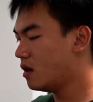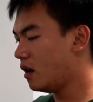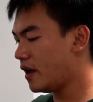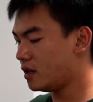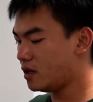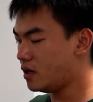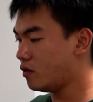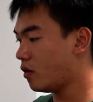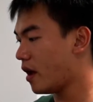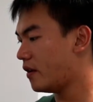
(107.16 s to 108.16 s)
8
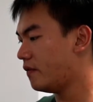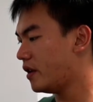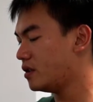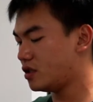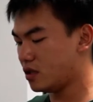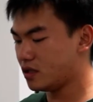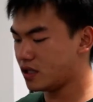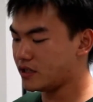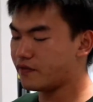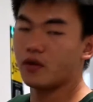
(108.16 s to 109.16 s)
Hero and Ranger
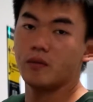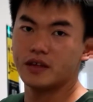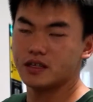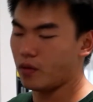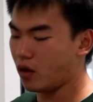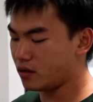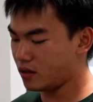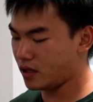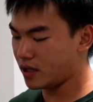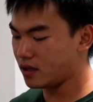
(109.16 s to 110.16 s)
just from this board,
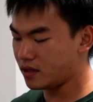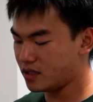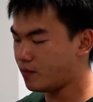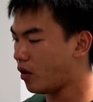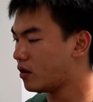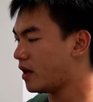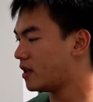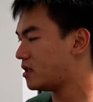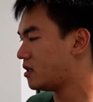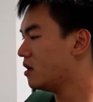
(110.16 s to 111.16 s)
taking this board
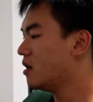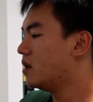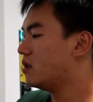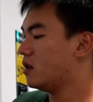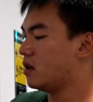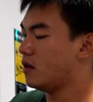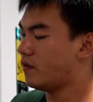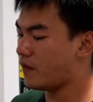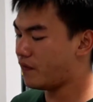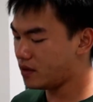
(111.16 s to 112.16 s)
as the
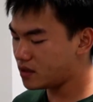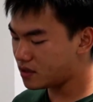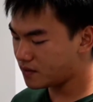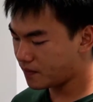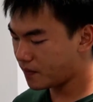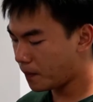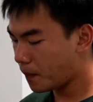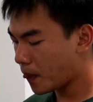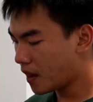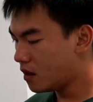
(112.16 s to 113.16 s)
reference.
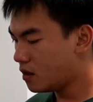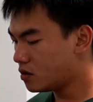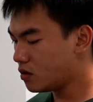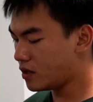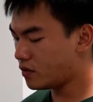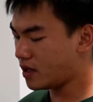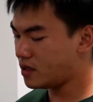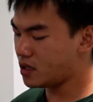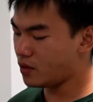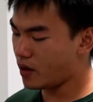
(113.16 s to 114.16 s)
So as you can
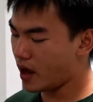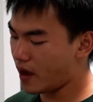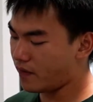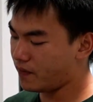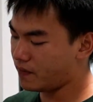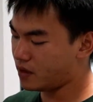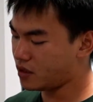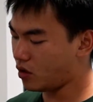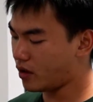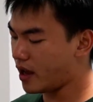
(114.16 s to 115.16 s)
see, we have the
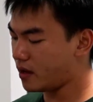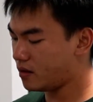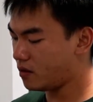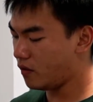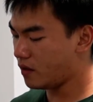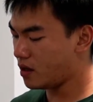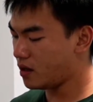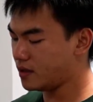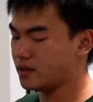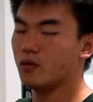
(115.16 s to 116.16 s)
socket over here
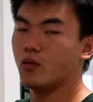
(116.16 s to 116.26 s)
is the